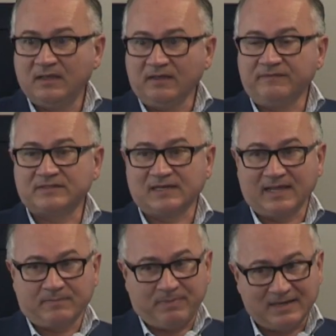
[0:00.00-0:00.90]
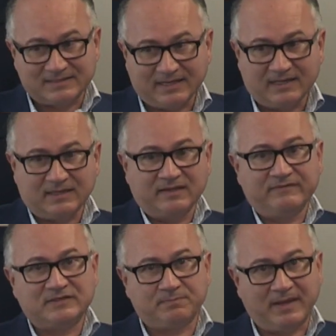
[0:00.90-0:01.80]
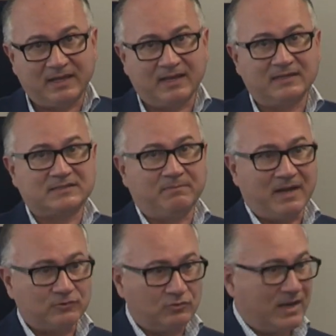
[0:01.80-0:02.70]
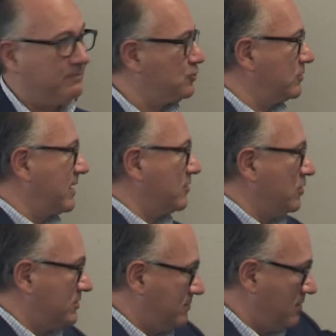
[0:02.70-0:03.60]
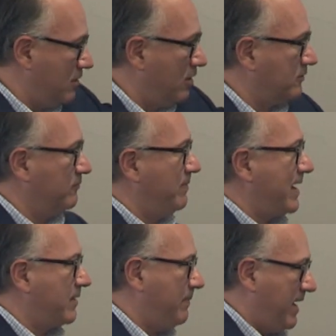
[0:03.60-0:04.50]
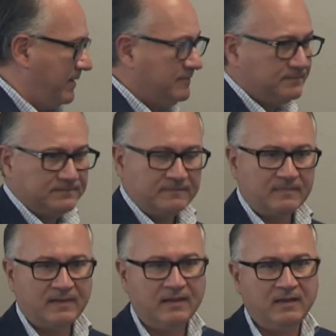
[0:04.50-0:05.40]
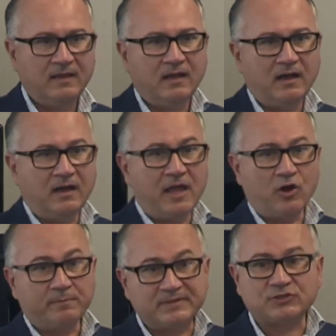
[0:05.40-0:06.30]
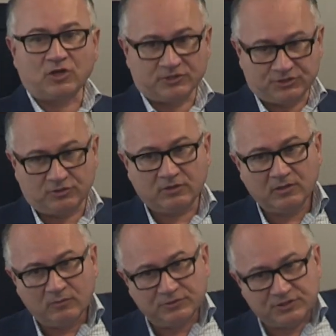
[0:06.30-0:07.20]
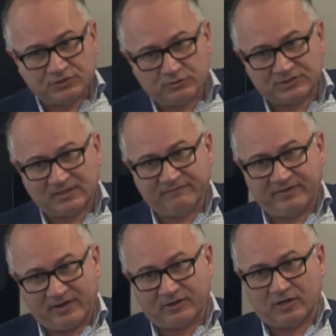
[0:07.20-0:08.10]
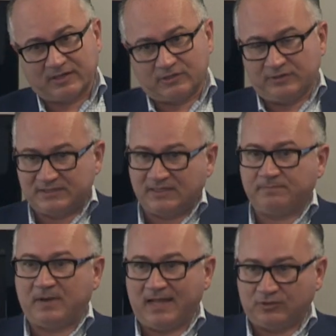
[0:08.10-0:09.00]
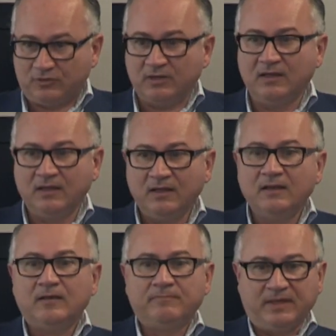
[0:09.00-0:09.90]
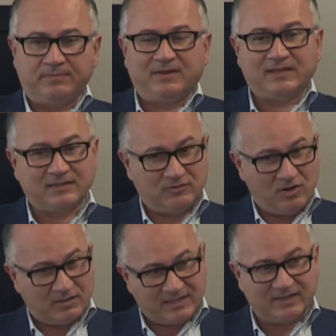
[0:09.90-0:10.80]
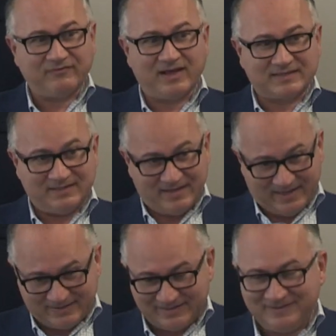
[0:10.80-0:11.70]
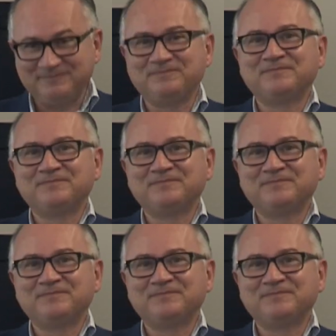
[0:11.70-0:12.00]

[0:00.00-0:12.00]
If it's like pulsating, if it's big and it's about to rupture, can cause a lot of back pain. Uh, herpes zoster, which is usually very characteristic pattern. People that did not get vaccinated